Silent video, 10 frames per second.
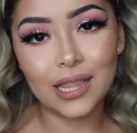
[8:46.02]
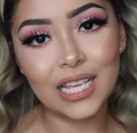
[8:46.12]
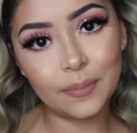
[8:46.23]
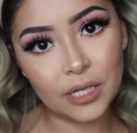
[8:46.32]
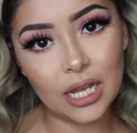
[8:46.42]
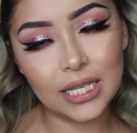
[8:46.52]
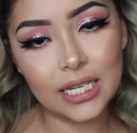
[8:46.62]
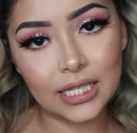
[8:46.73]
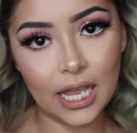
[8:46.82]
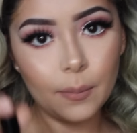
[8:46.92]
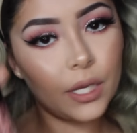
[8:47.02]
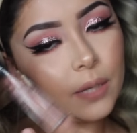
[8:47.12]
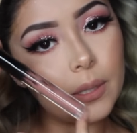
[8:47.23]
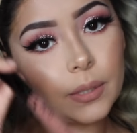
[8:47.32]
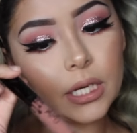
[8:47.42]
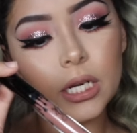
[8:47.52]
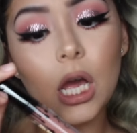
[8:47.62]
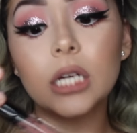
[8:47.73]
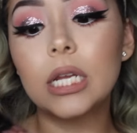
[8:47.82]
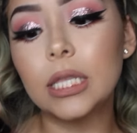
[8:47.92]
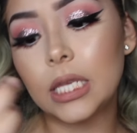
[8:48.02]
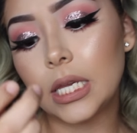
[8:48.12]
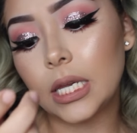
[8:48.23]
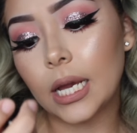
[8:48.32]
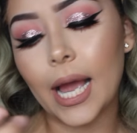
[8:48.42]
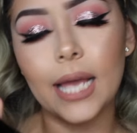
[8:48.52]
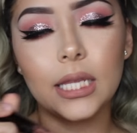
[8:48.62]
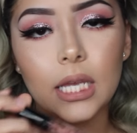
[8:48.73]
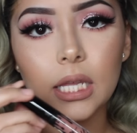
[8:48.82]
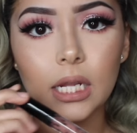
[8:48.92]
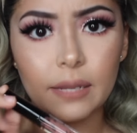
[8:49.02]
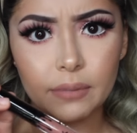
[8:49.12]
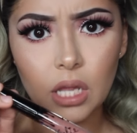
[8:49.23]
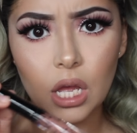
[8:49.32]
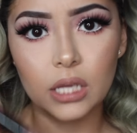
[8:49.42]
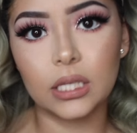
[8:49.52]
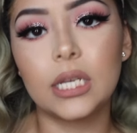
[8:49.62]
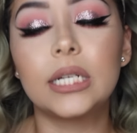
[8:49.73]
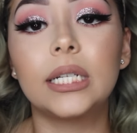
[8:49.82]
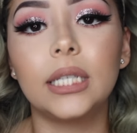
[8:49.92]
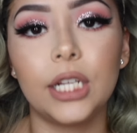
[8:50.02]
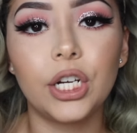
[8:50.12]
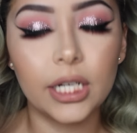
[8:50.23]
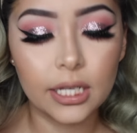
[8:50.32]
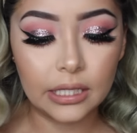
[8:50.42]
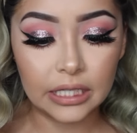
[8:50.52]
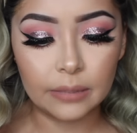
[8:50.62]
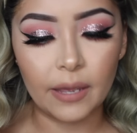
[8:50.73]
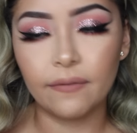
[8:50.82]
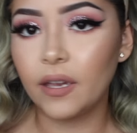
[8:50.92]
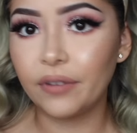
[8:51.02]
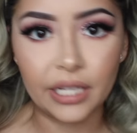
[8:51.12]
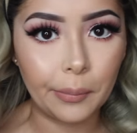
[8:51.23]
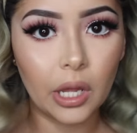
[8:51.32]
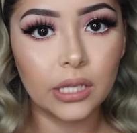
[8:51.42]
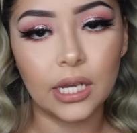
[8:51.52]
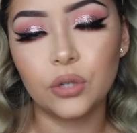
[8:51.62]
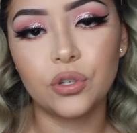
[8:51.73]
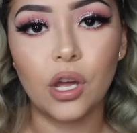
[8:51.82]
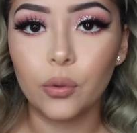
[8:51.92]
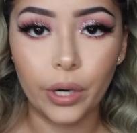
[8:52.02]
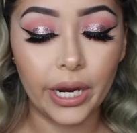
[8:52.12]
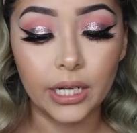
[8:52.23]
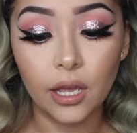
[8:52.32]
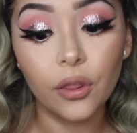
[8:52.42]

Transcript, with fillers: Last but not least, I'm going to be putting on the Kylie Lip Gloss in Literally. This is my favorite lip gloss. I do not wear any